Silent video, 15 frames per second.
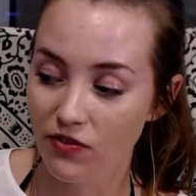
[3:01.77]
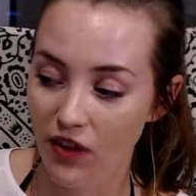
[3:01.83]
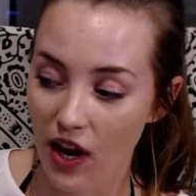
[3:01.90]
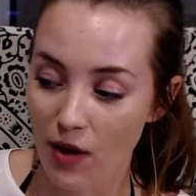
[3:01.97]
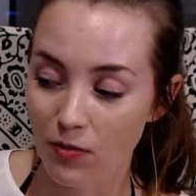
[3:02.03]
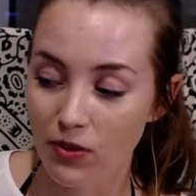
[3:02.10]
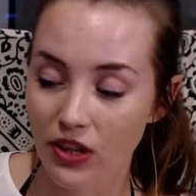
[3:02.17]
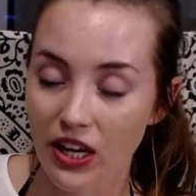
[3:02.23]

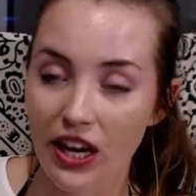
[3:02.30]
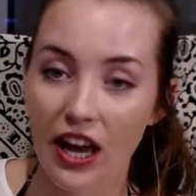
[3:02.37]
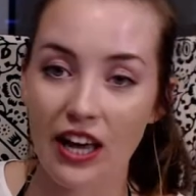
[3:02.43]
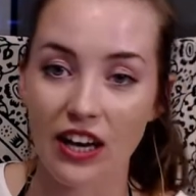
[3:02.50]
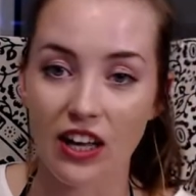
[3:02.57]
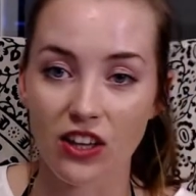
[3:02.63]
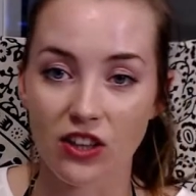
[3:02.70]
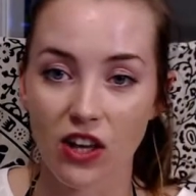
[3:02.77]
family,
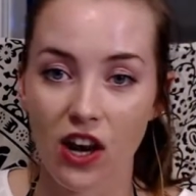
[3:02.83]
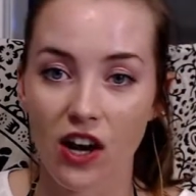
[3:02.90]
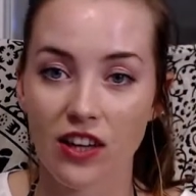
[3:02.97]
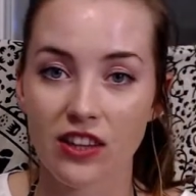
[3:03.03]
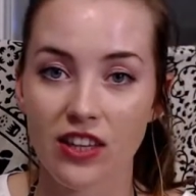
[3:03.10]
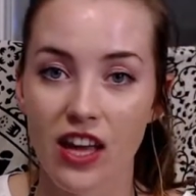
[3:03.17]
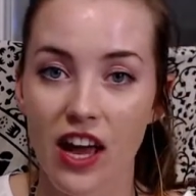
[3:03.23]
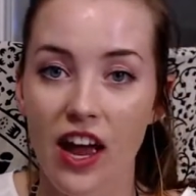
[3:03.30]
and I
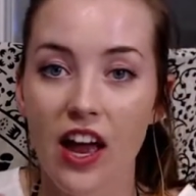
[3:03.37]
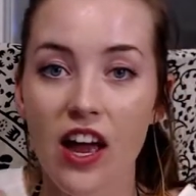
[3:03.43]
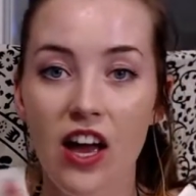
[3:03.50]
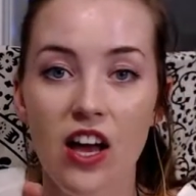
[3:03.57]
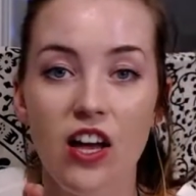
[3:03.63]
thought that